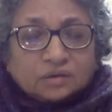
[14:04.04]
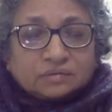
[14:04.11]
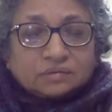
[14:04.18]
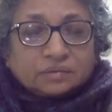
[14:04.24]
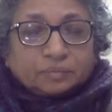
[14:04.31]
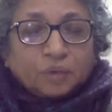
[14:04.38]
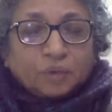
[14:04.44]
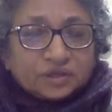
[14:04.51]

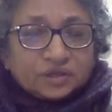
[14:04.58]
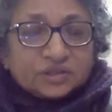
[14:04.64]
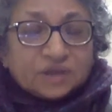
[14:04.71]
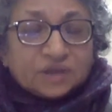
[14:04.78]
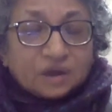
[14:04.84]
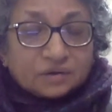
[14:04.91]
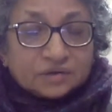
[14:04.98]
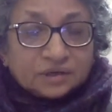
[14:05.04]
point
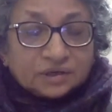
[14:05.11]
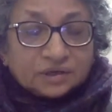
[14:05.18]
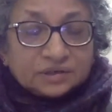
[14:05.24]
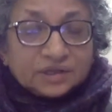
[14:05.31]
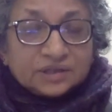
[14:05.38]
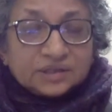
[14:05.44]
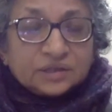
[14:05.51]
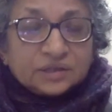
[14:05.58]
out
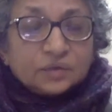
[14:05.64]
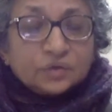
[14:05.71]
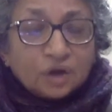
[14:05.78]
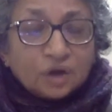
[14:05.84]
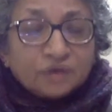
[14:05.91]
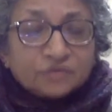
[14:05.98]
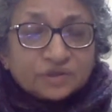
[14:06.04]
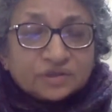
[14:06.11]
that he could
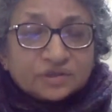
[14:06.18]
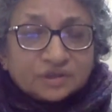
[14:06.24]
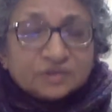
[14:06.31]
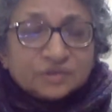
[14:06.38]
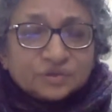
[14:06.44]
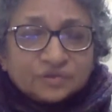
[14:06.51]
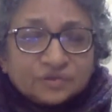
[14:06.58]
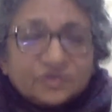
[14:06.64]
not return to
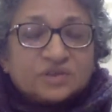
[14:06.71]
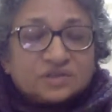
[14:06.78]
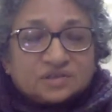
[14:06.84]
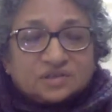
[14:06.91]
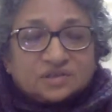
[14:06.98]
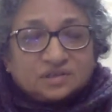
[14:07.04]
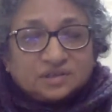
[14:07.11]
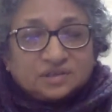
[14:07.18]
the
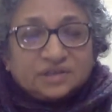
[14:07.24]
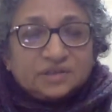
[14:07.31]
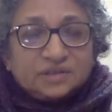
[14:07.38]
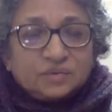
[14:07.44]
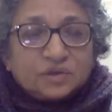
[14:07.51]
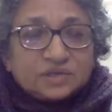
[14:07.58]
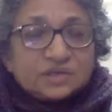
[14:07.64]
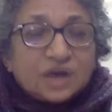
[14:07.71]
university, that he
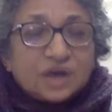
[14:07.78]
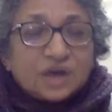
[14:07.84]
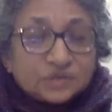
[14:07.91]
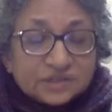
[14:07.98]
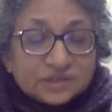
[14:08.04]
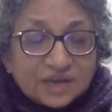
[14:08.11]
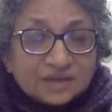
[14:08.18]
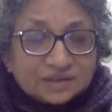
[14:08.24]
was an
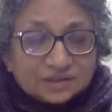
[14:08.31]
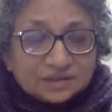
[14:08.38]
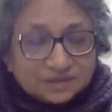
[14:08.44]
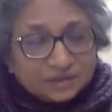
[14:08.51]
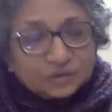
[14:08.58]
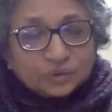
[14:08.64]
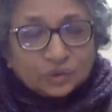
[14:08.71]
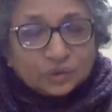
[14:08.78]
outsider,
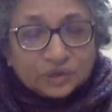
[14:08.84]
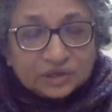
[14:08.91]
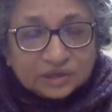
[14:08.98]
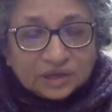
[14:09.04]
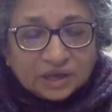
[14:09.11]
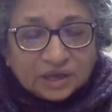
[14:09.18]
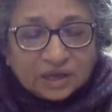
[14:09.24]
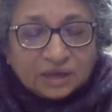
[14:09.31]
that though he
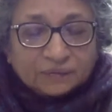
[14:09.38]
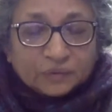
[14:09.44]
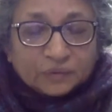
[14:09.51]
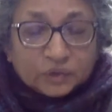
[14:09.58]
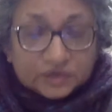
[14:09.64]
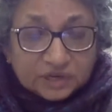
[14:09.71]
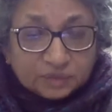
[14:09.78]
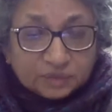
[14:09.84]

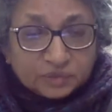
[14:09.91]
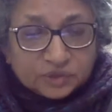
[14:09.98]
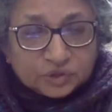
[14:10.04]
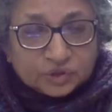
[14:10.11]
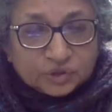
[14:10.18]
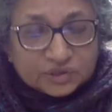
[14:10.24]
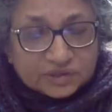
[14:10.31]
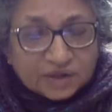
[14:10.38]
was able to
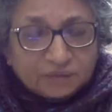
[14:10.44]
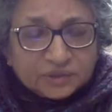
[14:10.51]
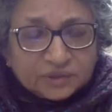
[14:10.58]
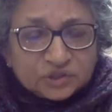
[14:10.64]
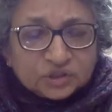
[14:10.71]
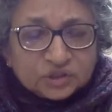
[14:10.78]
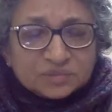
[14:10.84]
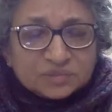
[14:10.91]

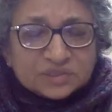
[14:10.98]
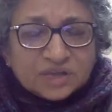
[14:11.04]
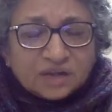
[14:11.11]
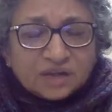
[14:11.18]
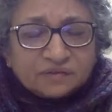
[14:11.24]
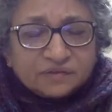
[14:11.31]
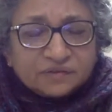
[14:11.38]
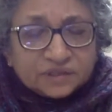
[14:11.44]
establish
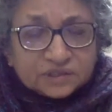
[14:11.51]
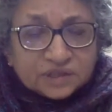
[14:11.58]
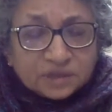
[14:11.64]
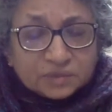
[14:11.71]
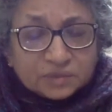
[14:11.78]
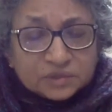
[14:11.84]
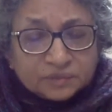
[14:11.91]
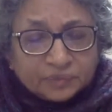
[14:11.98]
himself in
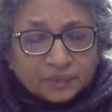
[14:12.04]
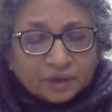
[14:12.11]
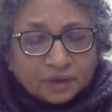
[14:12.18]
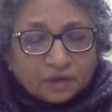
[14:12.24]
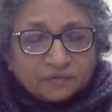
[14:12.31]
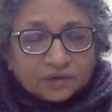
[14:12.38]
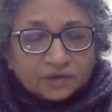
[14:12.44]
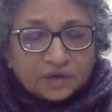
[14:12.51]
terms
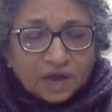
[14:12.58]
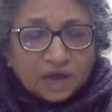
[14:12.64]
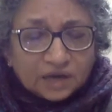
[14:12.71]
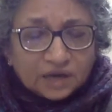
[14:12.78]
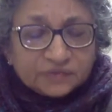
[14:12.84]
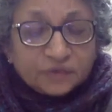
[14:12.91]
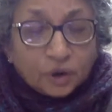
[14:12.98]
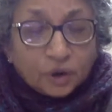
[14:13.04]
of a cult
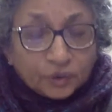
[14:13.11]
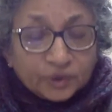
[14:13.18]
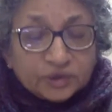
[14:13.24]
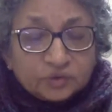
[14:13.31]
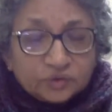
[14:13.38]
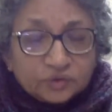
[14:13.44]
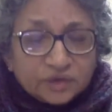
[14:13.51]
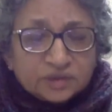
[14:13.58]
following
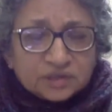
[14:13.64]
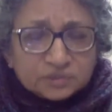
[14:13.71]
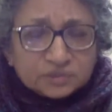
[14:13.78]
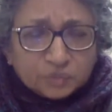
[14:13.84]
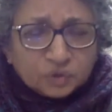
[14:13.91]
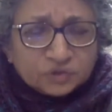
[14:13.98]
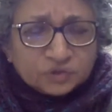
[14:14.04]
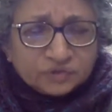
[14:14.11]
who read his
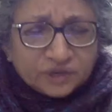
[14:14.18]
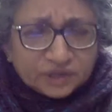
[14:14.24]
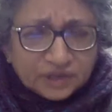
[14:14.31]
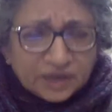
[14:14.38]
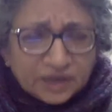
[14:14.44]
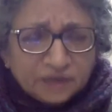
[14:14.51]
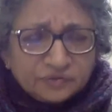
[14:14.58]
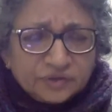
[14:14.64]
books very
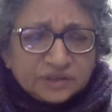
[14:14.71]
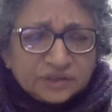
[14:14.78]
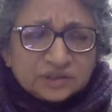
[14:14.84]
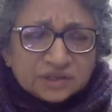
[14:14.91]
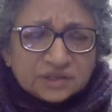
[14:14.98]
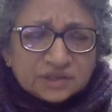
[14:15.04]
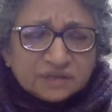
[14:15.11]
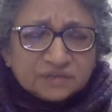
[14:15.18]
carefully in the
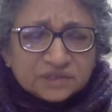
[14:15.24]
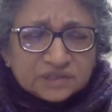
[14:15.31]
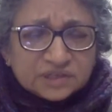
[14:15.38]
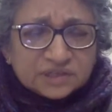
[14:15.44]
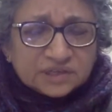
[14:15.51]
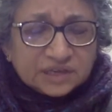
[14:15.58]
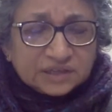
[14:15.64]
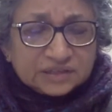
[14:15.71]
70s and
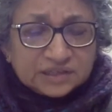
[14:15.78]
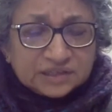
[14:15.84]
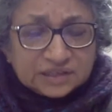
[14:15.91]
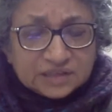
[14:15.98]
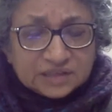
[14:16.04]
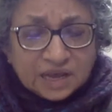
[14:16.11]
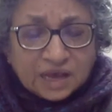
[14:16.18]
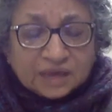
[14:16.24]
80s,
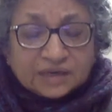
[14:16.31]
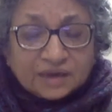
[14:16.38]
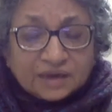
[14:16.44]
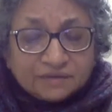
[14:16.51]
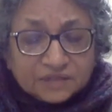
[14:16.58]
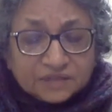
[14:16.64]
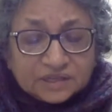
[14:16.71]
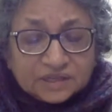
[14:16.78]

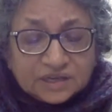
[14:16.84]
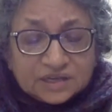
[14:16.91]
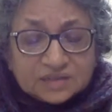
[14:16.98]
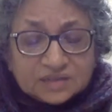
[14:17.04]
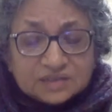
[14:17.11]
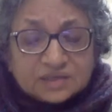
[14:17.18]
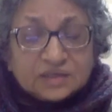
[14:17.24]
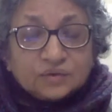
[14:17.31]

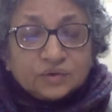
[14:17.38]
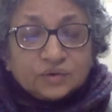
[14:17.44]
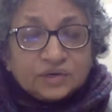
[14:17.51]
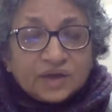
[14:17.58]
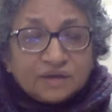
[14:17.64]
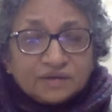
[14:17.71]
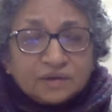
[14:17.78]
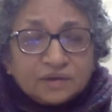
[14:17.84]
nevertheless, he could
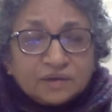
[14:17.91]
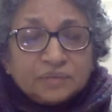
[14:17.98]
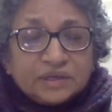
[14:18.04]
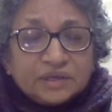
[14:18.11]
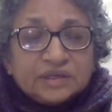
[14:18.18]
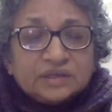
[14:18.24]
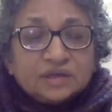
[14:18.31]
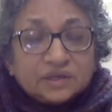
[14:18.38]
never
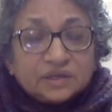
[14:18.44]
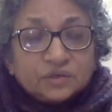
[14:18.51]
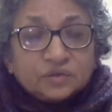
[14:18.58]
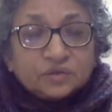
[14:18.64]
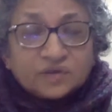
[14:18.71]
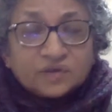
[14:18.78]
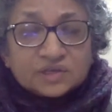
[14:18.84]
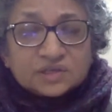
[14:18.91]
be a
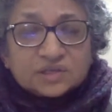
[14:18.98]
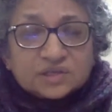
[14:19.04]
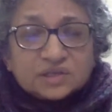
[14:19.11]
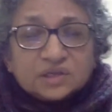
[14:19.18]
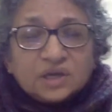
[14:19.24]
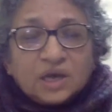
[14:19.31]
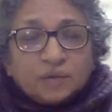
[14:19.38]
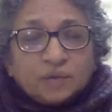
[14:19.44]
university
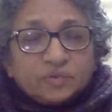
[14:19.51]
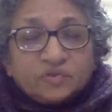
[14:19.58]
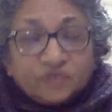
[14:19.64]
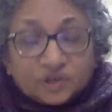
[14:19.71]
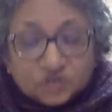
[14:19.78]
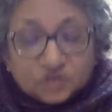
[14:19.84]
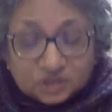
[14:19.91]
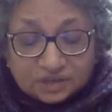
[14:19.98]

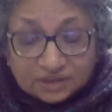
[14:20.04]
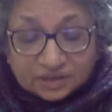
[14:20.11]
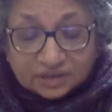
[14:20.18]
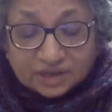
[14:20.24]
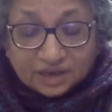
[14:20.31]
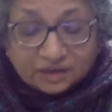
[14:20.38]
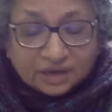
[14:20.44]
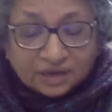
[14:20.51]
professional
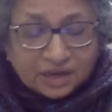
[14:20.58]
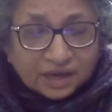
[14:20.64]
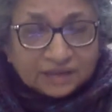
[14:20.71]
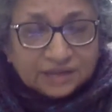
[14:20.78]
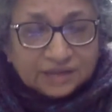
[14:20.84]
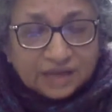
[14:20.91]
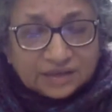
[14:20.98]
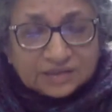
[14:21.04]
again. And
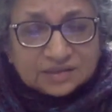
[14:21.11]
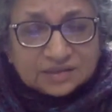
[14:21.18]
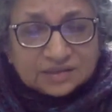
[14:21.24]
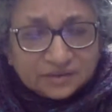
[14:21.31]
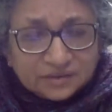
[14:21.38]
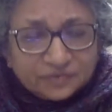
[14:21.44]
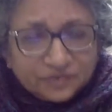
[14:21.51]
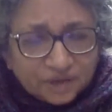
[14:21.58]
that's the
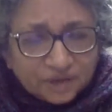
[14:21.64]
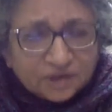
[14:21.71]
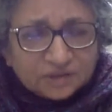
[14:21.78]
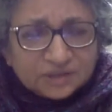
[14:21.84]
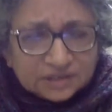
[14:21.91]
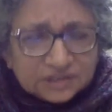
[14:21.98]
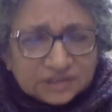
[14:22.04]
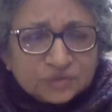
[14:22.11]
fear
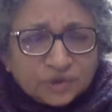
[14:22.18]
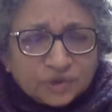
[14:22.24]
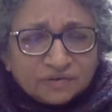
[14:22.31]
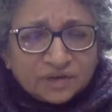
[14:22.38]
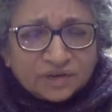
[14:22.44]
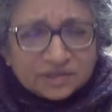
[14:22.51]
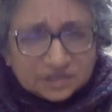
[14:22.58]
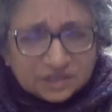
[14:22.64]
that each one of
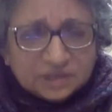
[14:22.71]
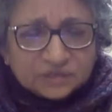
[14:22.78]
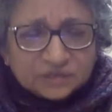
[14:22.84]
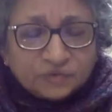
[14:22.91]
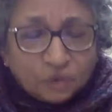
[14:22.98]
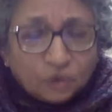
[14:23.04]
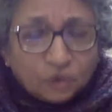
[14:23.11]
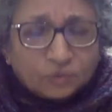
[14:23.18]
us takes
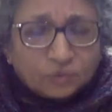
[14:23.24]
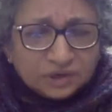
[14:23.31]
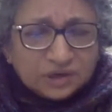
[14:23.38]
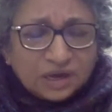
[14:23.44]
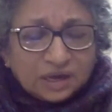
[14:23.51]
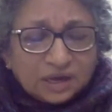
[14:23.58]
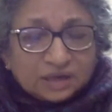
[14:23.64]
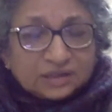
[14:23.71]
forward,
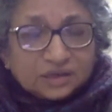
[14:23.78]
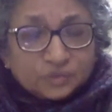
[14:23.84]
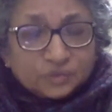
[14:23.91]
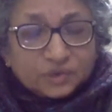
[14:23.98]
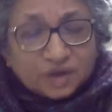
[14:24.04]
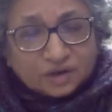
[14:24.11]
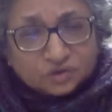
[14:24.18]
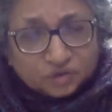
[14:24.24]
that we
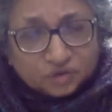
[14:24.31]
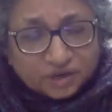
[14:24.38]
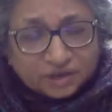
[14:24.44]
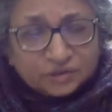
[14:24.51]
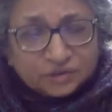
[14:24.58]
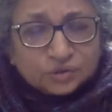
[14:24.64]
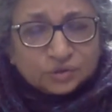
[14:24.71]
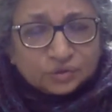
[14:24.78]
are
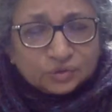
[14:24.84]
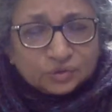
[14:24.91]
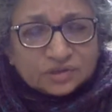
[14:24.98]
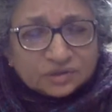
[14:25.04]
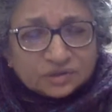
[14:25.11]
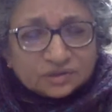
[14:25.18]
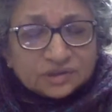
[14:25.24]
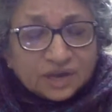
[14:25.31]
trained to do a
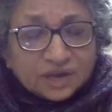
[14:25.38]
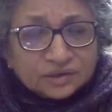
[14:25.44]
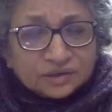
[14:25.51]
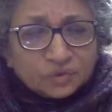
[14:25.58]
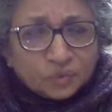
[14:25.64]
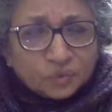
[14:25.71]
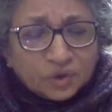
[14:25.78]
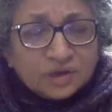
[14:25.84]
certain kind of
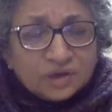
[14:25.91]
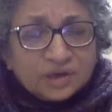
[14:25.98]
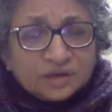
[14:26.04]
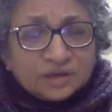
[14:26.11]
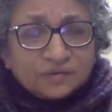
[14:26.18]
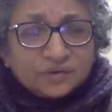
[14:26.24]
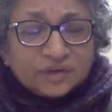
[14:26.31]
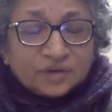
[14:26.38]
work, and if
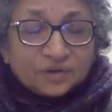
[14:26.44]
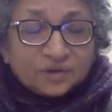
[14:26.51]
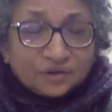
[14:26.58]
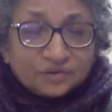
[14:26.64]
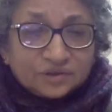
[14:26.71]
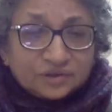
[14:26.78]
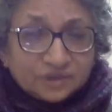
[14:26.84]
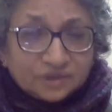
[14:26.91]
we cannot
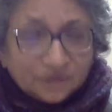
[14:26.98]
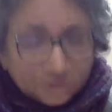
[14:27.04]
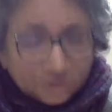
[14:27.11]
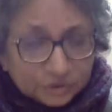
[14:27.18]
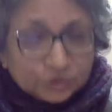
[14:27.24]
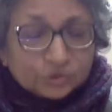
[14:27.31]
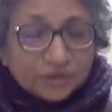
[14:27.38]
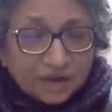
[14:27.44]
return
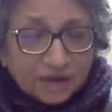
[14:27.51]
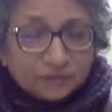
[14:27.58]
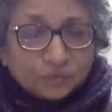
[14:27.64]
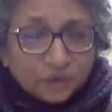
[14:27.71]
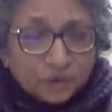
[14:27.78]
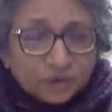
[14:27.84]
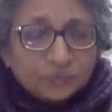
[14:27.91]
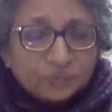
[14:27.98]
to that
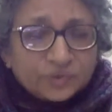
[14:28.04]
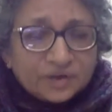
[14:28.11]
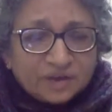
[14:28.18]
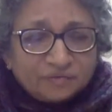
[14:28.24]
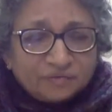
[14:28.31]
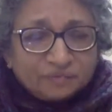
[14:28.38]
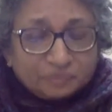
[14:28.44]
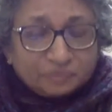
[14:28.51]
work, we have
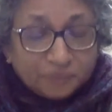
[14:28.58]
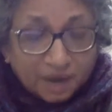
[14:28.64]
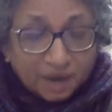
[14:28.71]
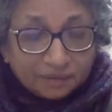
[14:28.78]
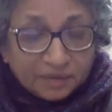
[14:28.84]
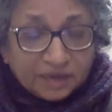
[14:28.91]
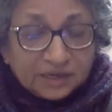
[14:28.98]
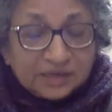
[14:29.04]

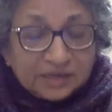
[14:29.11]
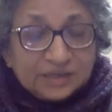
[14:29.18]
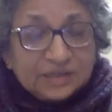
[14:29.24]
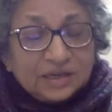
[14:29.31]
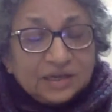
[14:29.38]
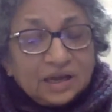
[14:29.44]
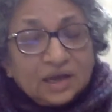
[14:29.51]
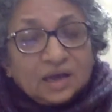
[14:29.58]
primarily
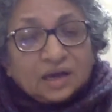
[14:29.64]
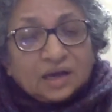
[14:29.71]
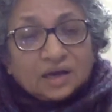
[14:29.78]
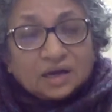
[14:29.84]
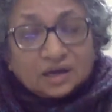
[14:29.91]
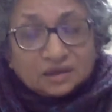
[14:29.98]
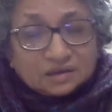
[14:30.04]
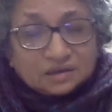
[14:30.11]

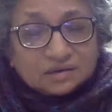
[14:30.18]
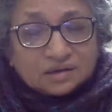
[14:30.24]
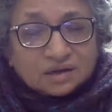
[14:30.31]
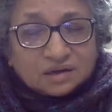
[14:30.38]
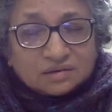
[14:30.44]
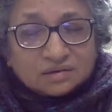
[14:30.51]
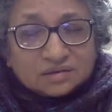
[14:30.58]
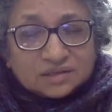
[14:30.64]

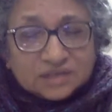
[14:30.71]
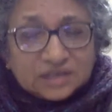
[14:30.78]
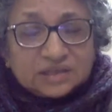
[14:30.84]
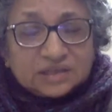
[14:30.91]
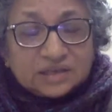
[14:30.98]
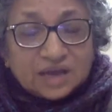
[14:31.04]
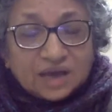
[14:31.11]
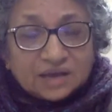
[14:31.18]

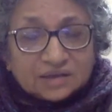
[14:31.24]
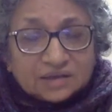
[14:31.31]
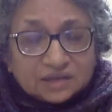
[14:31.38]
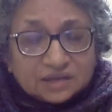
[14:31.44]
seen as